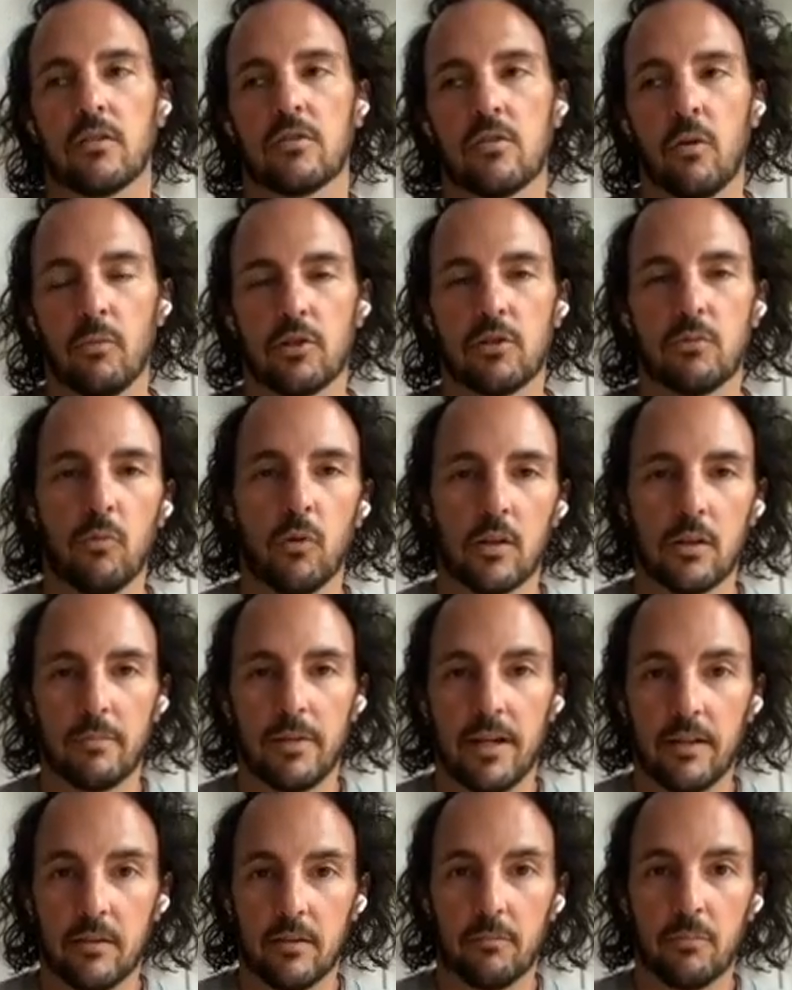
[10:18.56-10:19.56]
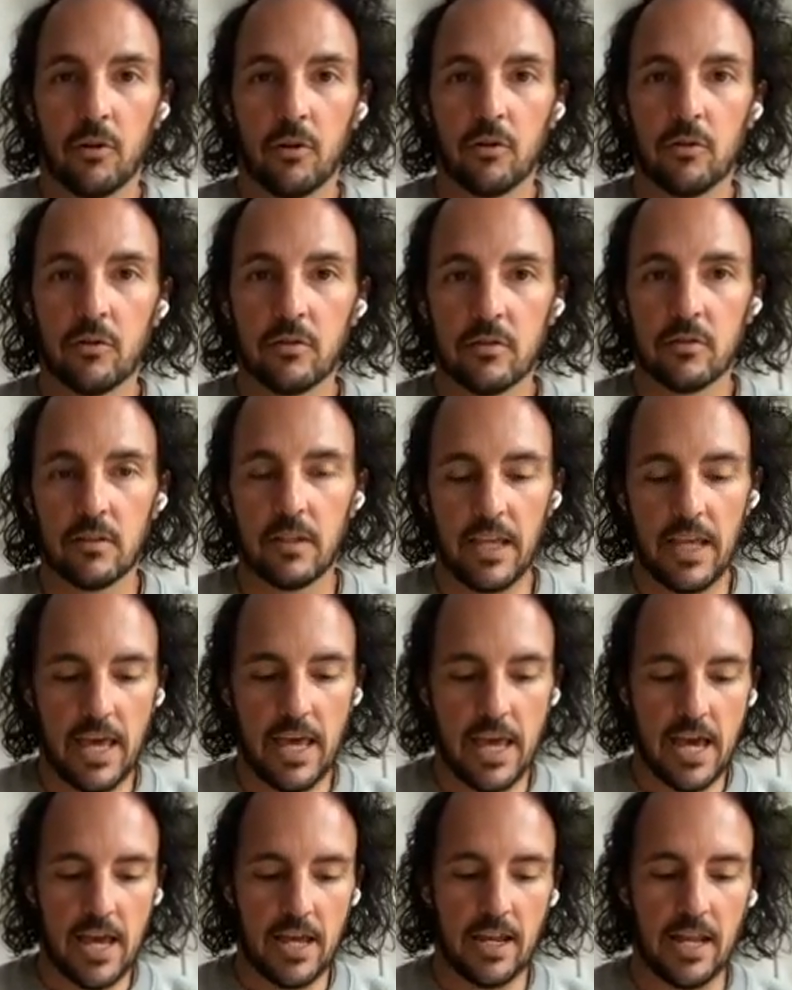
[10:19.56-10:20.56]
so much more about the pose.
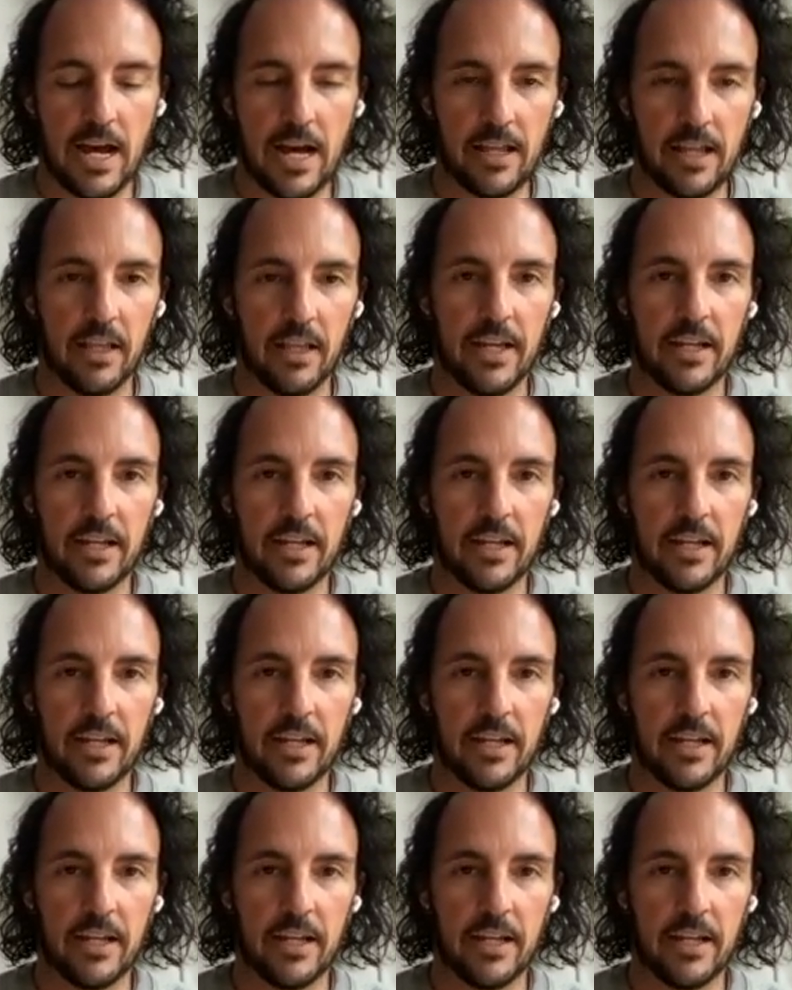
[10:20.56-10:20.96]
And I